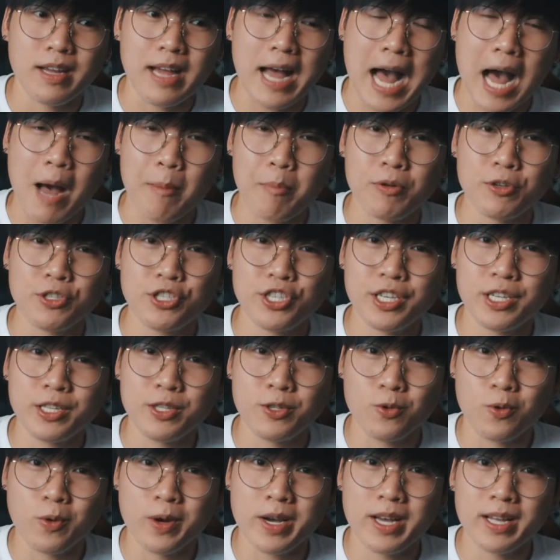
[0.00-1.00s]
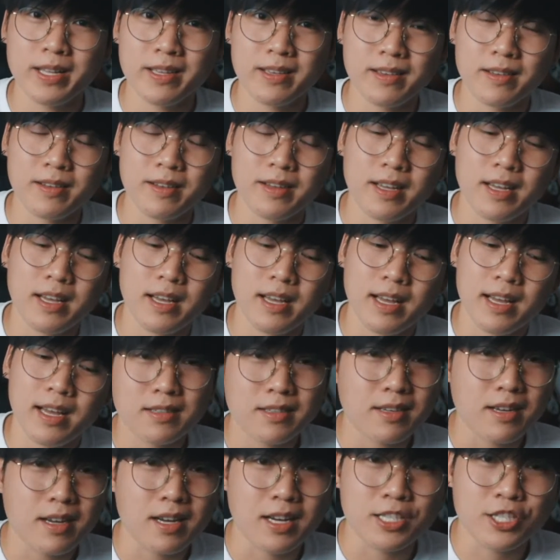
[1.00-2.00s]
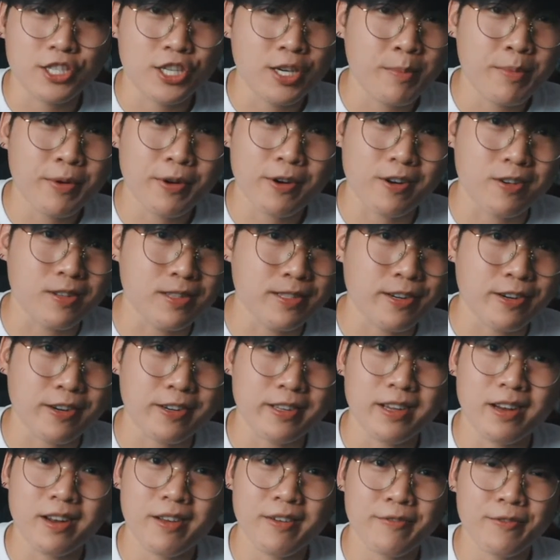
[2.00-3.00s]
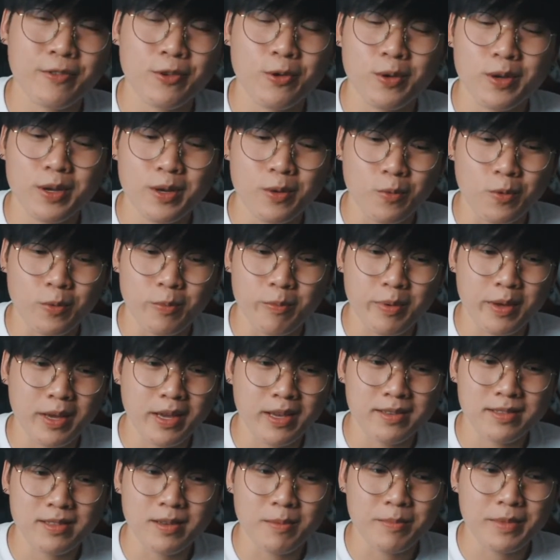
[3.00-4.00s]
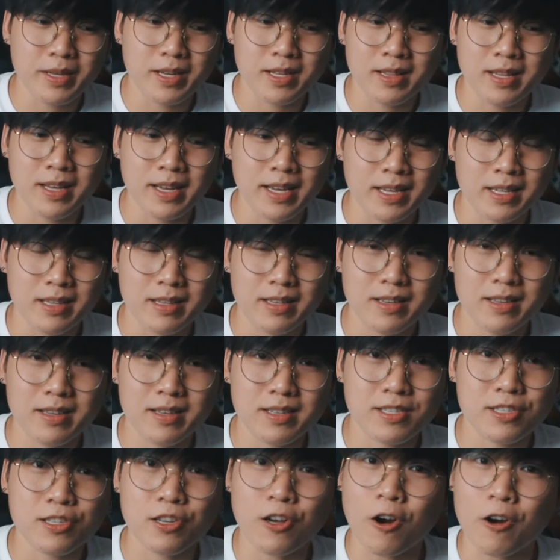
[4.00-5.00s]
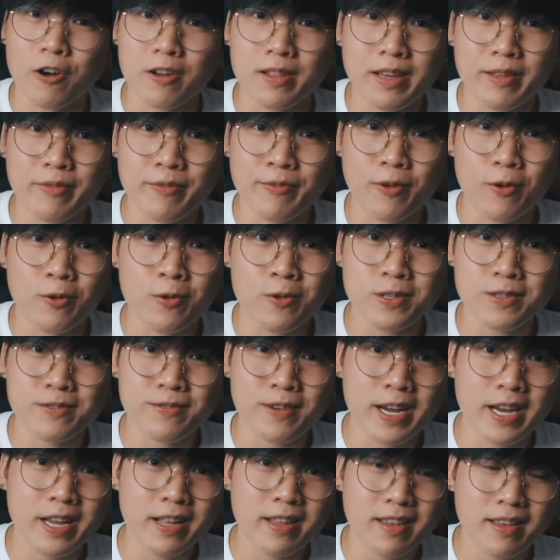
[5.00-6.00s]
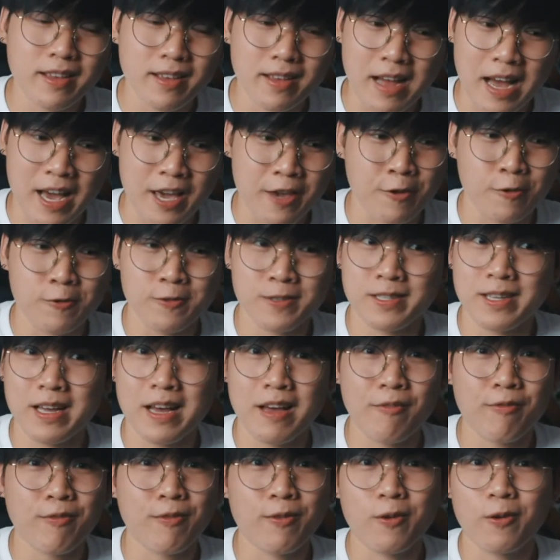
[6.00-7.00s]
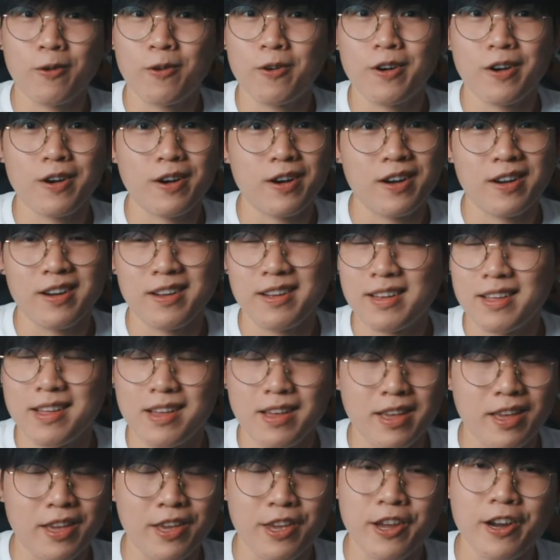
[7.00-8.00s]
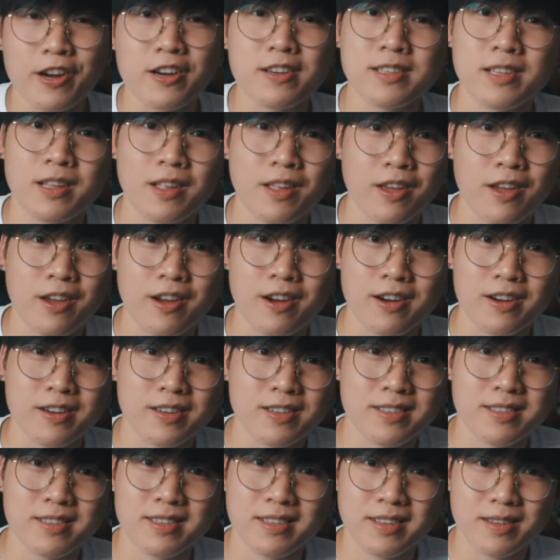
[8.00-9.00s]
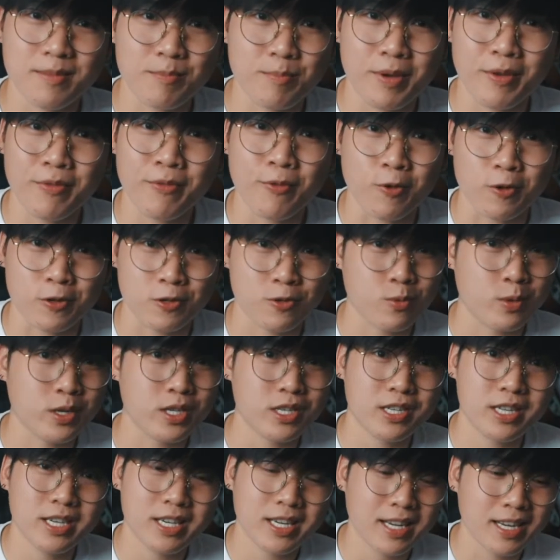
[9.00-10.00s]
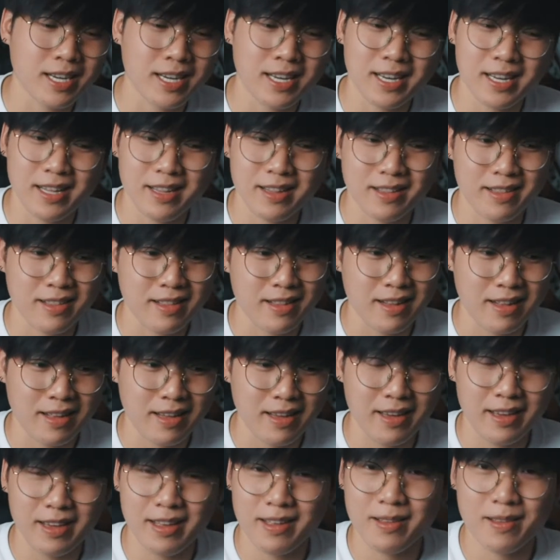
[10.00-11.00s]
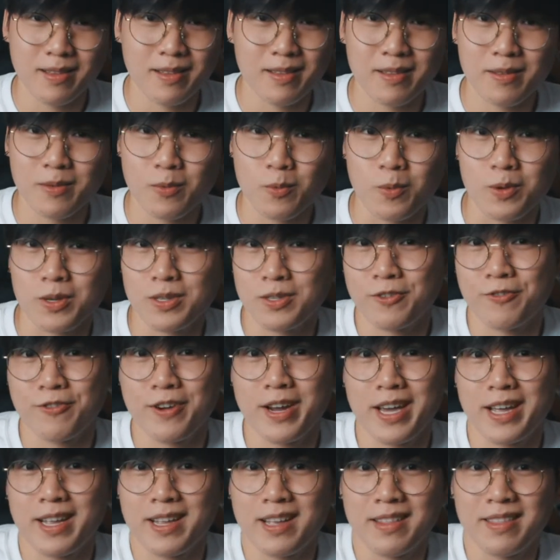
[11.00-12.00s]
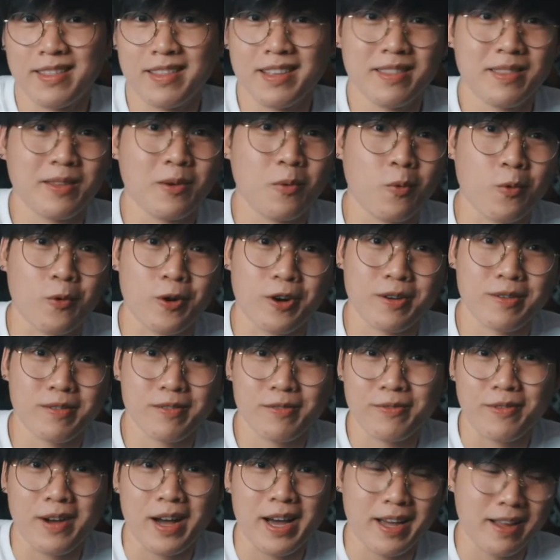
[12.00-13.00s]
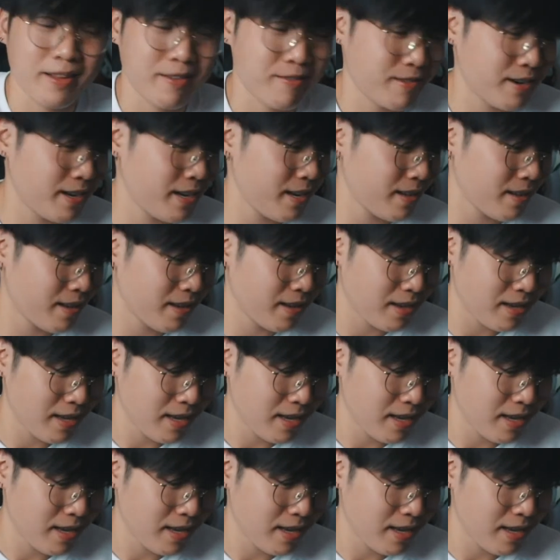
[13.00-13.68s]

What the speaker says: Apogee Duet. A cheaper alternative to it would be something like the Scarlett Focusrite. I used that for years and years before switching, and it was great and did the work fine, right?